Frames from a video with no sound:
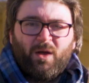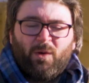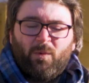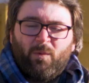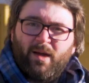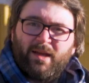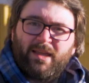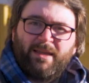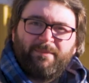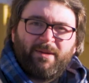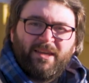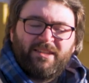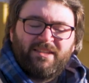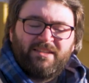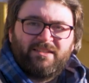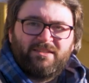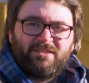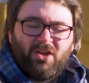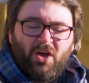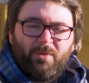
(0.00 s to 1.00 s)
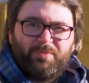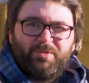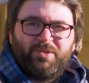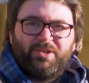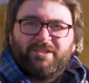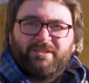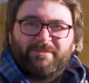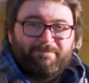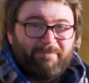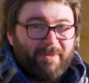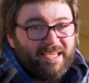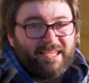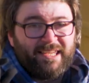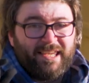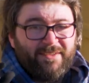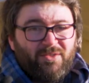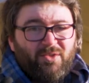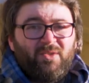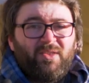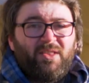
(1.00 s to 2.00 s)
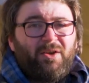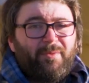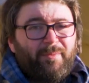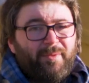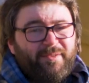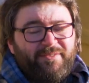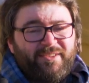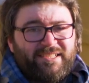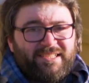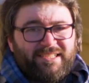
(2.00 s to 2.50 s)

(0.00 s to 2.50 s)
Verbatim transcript: Walking by these sculptures might give you a little bit of a